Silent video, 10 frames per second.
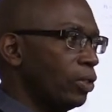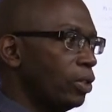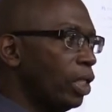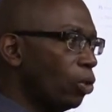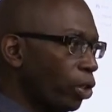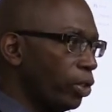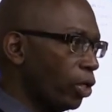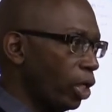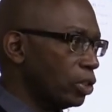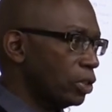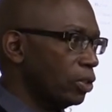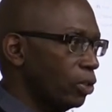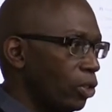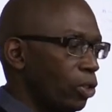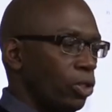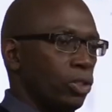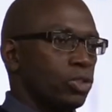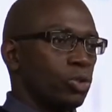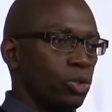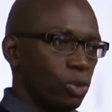the lower the cost.
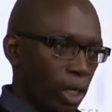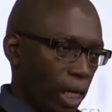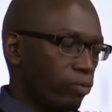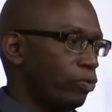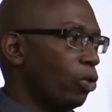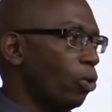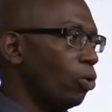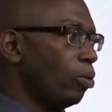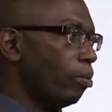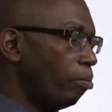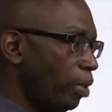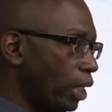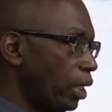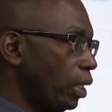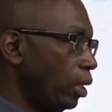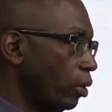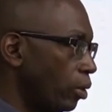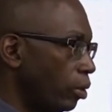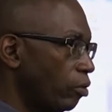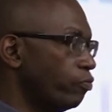So you have now many
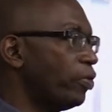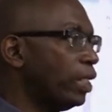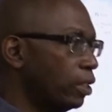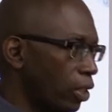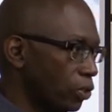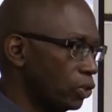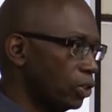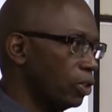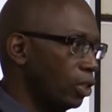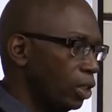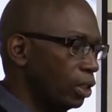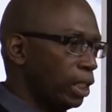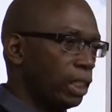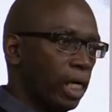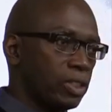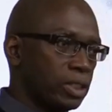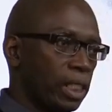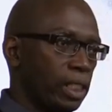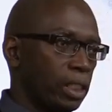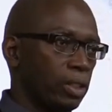vendors that are
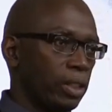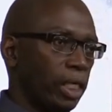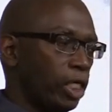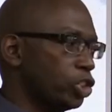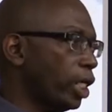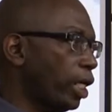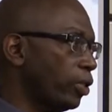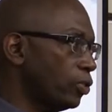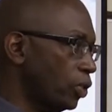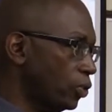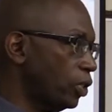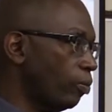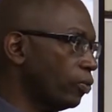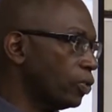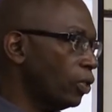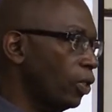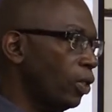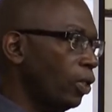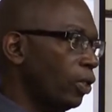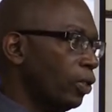selling HR systems
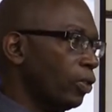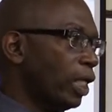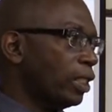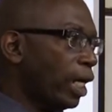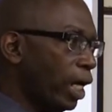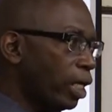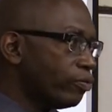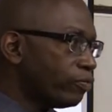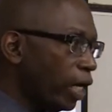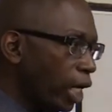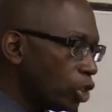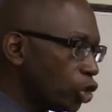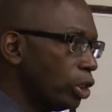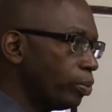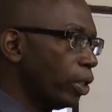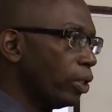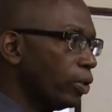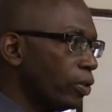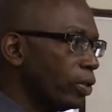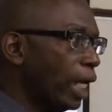that are far cheaper
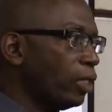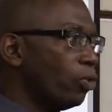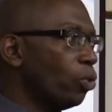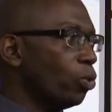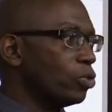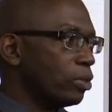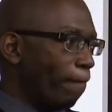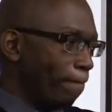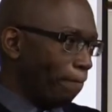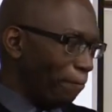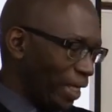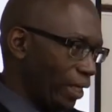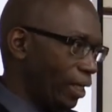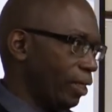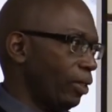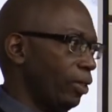than those big,